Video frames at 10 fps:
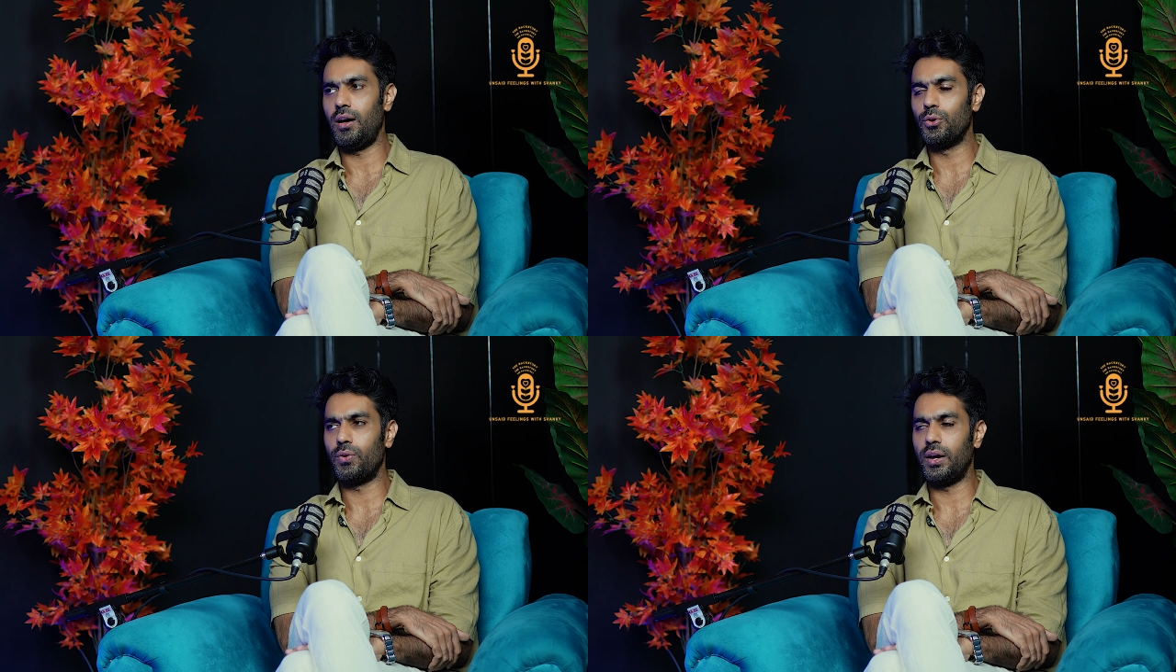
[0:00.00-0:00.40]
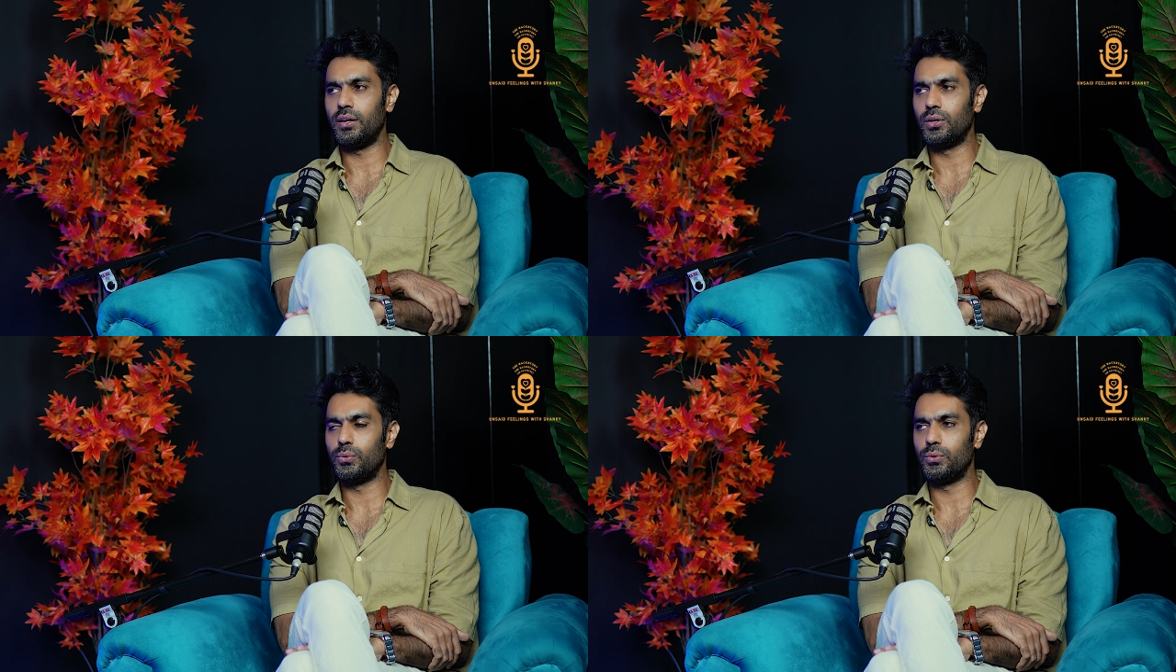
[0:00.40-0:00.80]
Are you
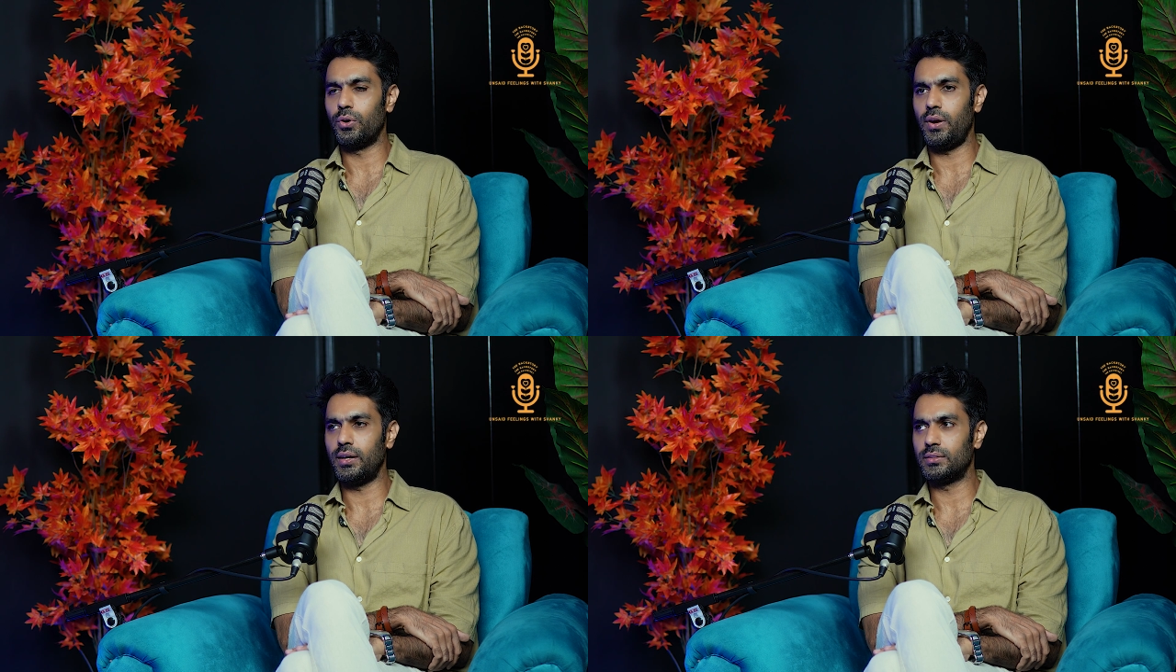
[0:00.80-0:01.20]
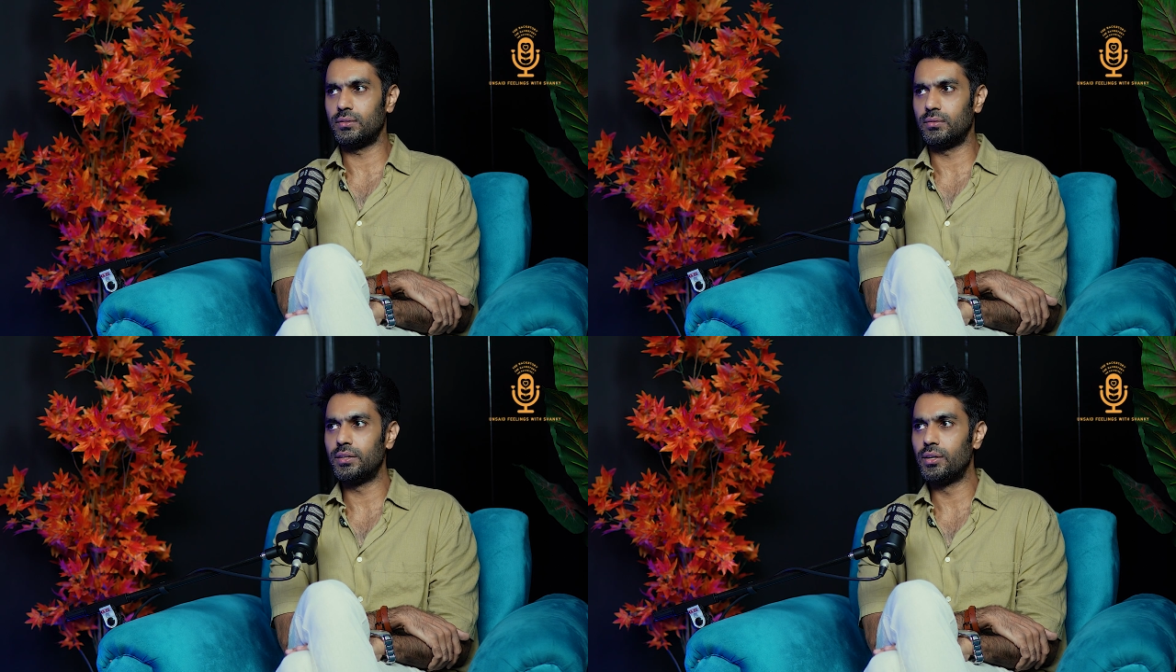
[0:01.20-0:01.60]
writing to your
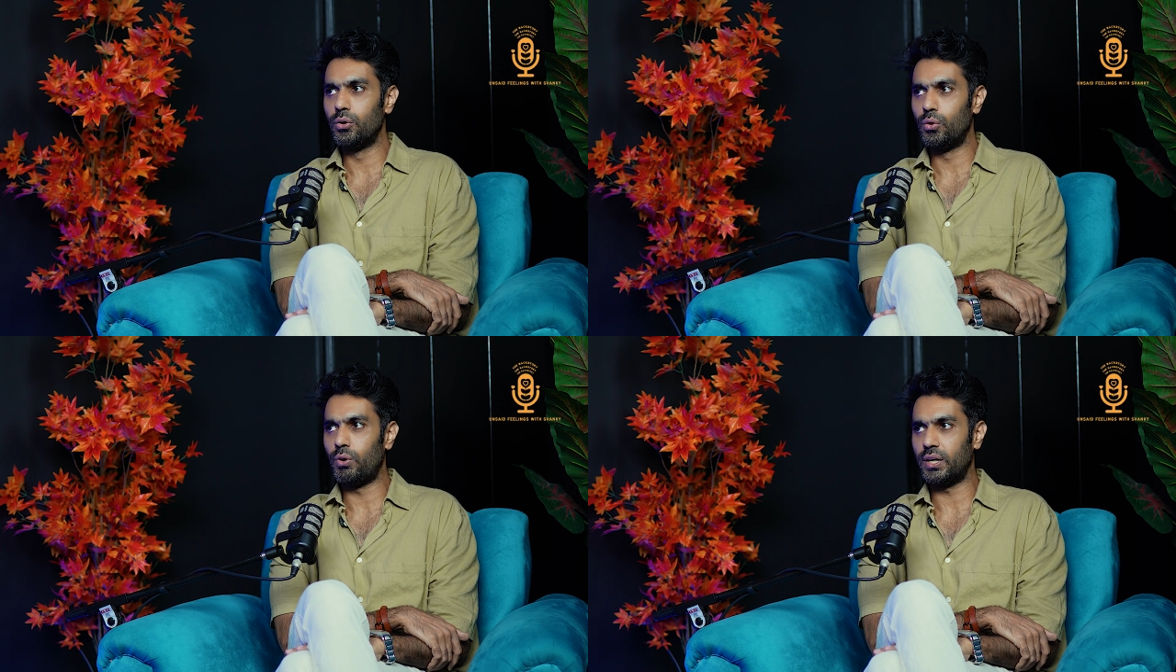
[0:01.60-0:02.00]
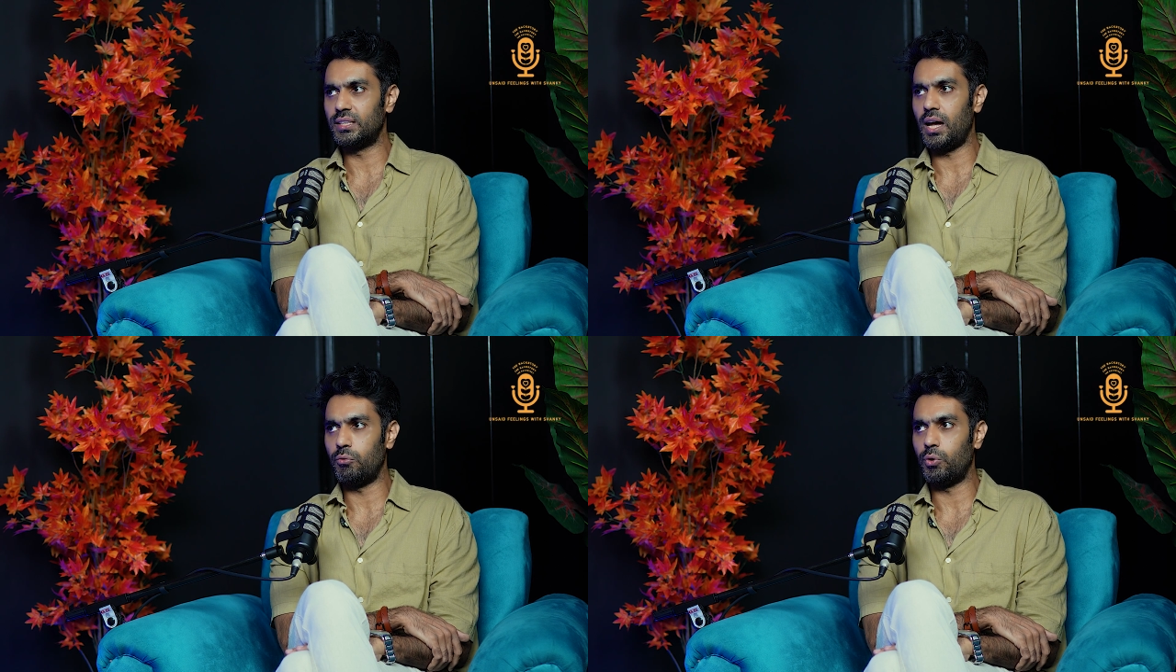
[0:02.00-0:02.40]
ex? They didn't know what
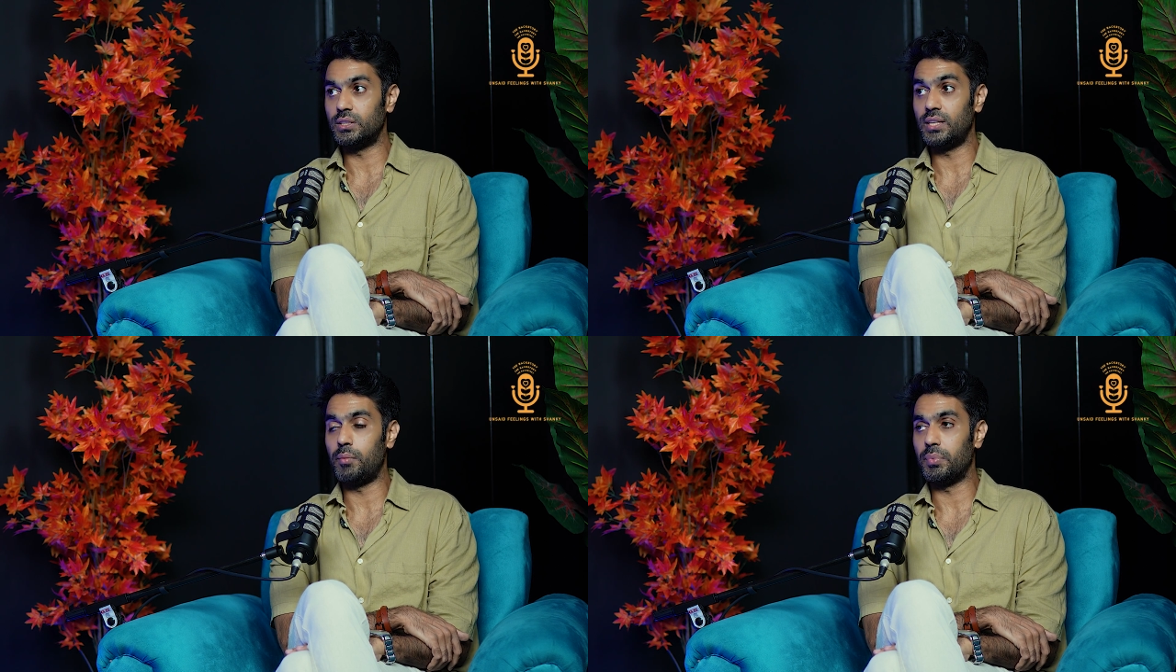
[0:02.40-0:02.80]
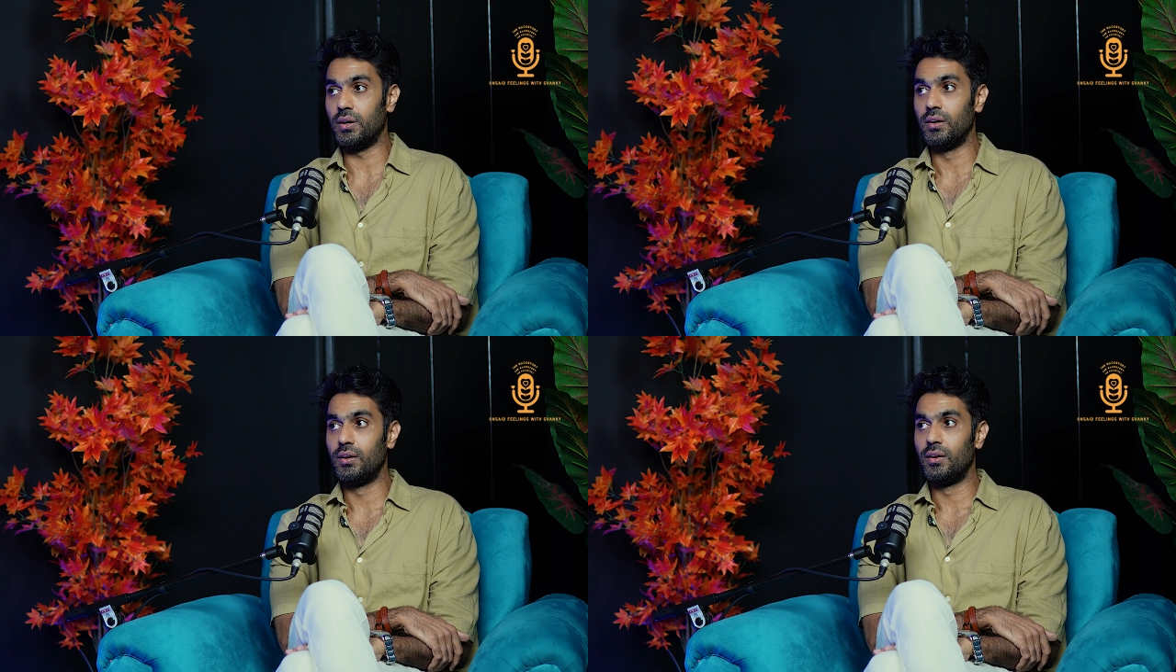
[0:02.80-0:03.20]
has happened.